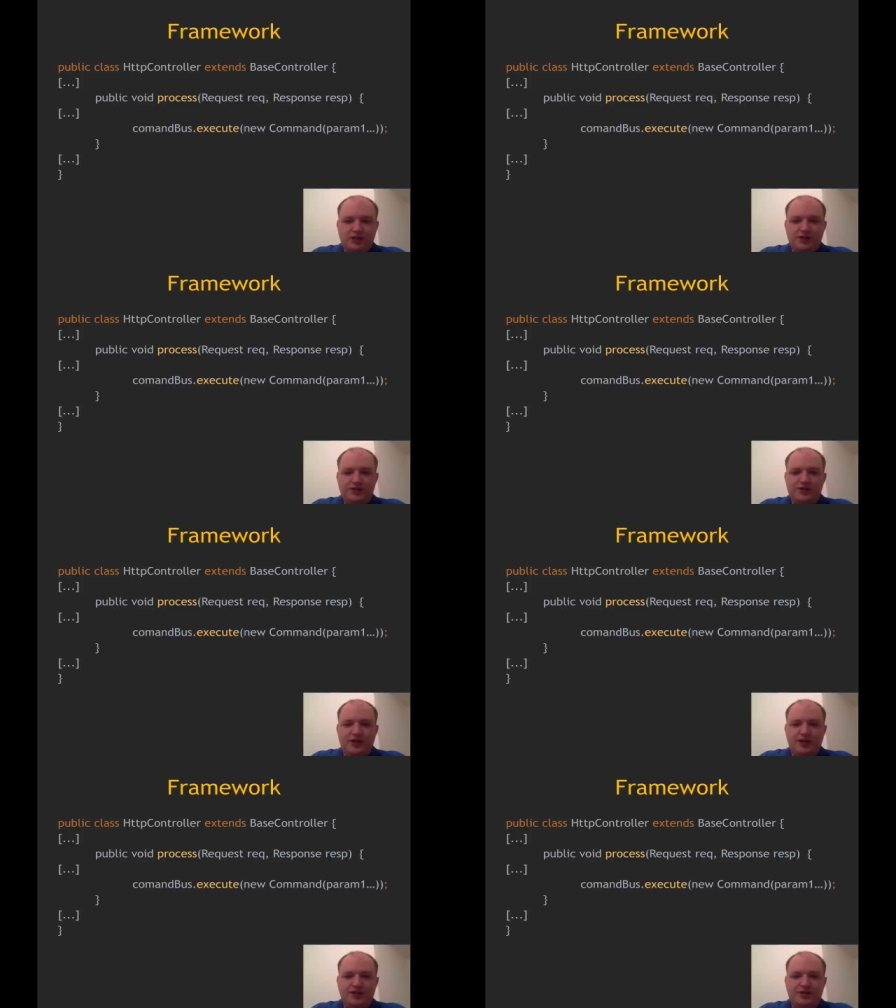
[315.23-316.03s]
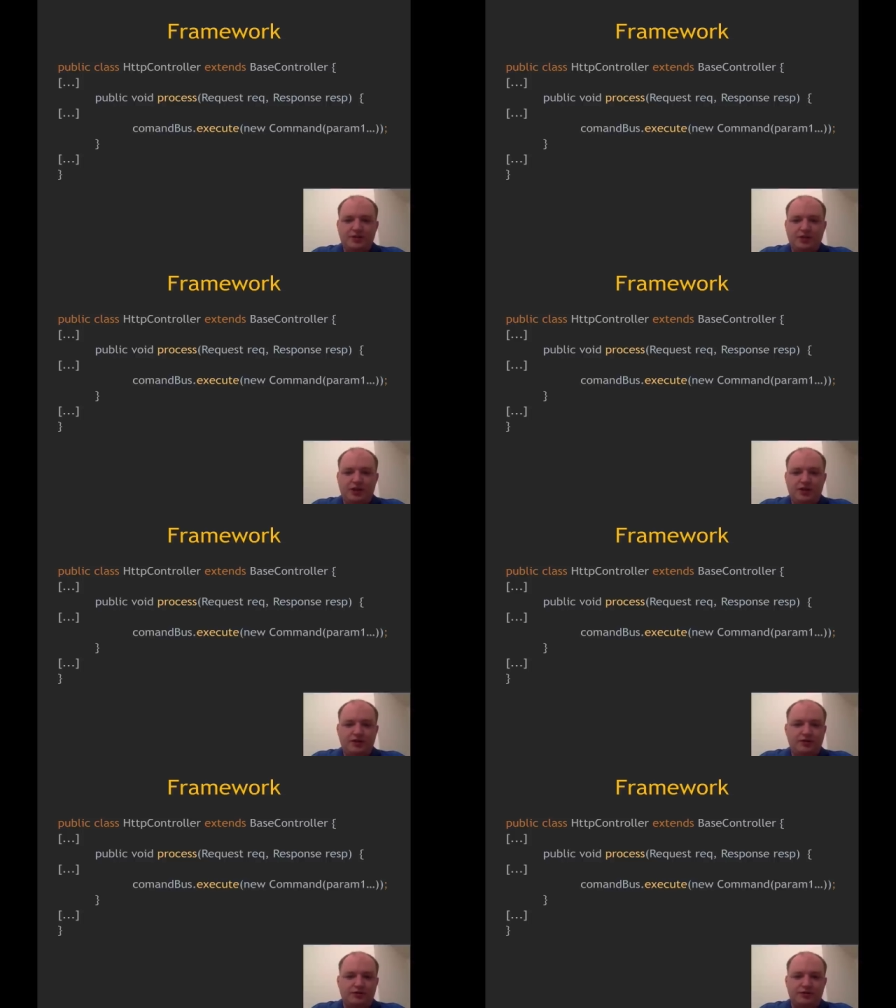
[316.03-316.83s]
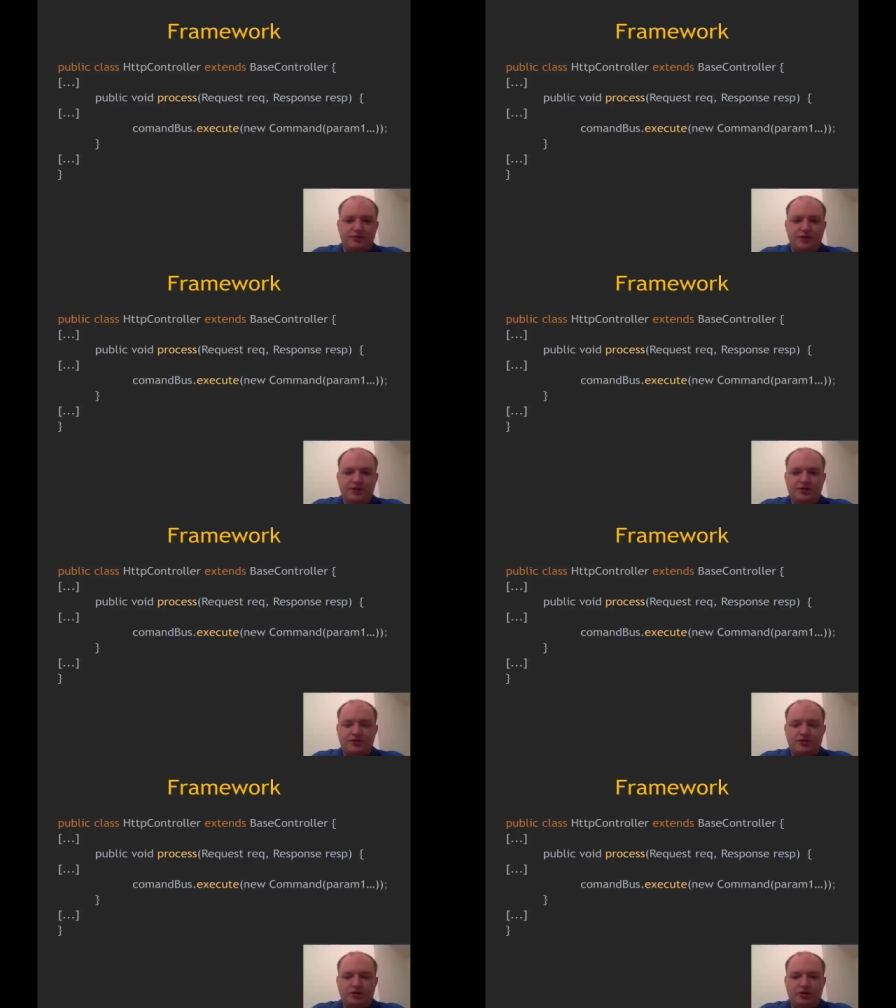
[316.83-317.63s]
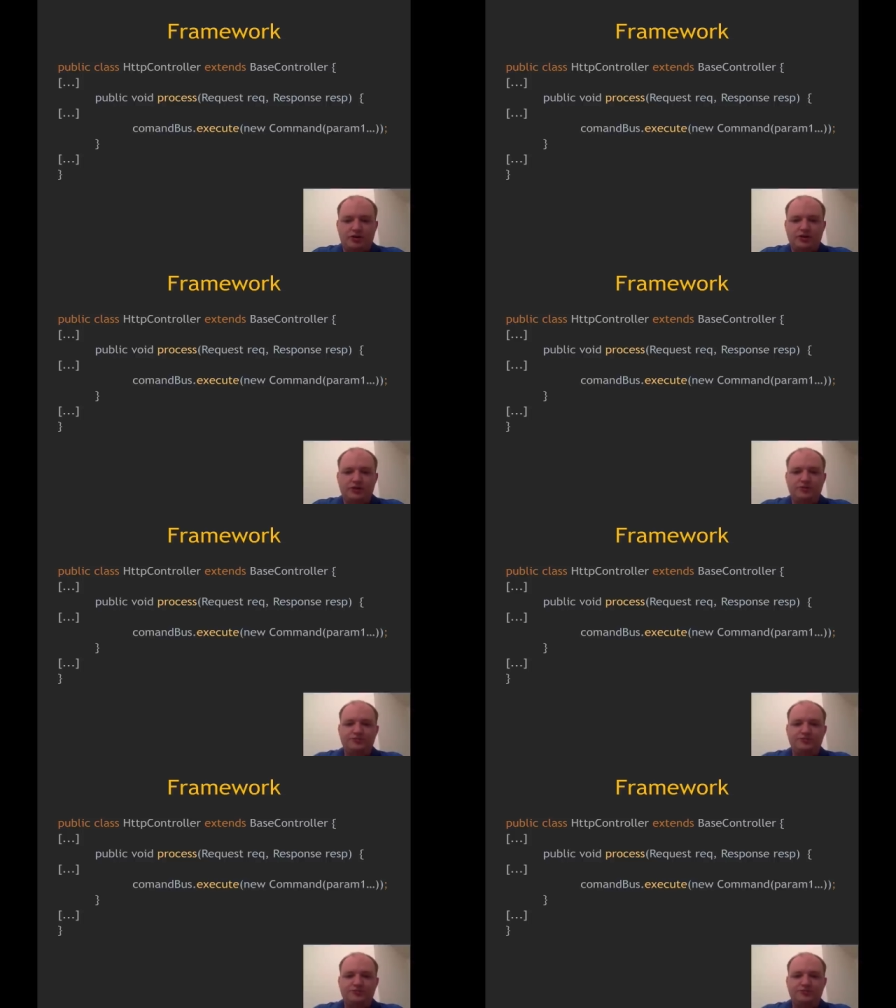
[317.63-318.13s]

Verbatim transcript: extending some kind of a base controller.